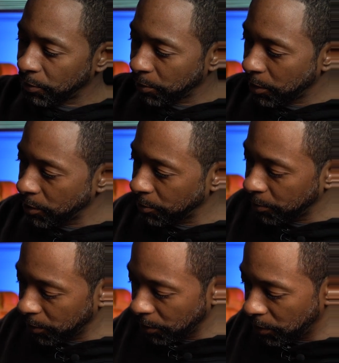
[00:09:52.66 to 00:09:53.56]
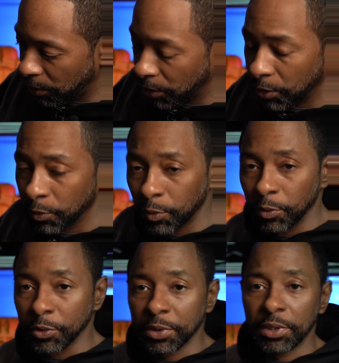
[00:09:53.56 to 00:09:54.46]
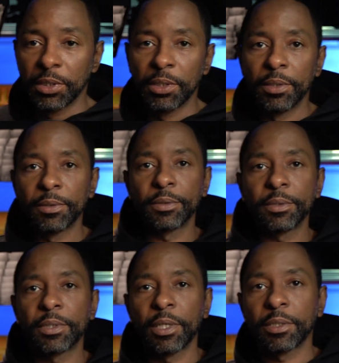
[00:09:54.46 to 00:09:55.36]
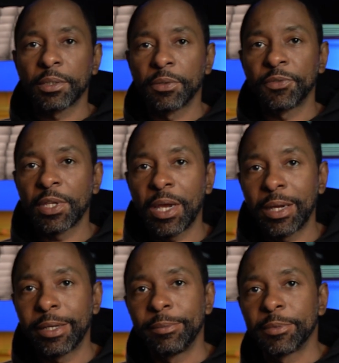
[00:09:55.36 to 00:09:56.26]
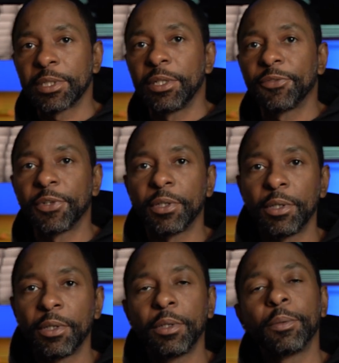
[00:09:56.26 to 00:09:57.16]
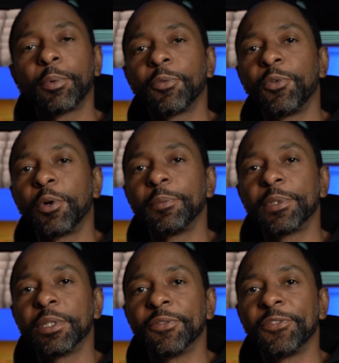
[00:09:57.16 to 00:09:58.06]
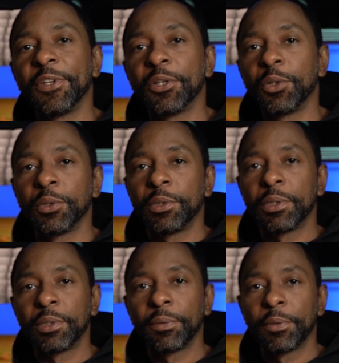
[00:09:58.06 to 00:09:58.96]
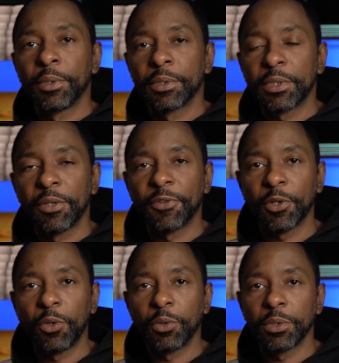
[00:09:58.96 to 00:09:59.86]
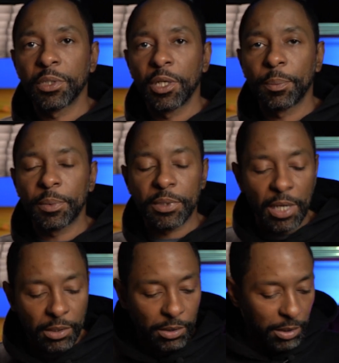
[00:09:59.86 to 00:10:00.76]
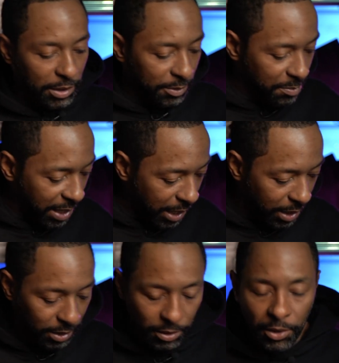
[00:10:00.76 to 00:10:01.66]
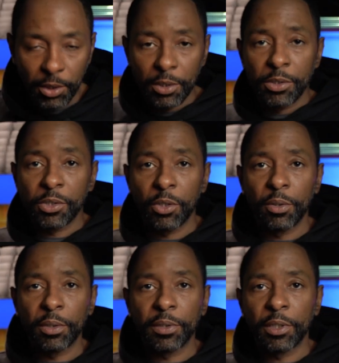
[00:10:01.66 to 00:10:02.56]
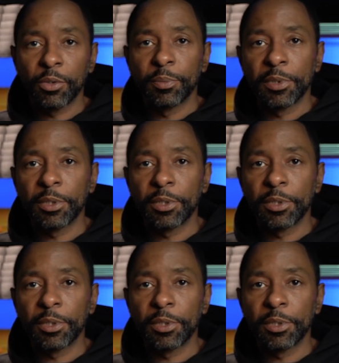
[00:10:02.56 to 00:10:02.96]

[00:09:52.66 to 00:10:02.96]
the price. But we will see, test the time, see if it performs in the field, and see if it holds up. It's got the nice bag, so I think it'll be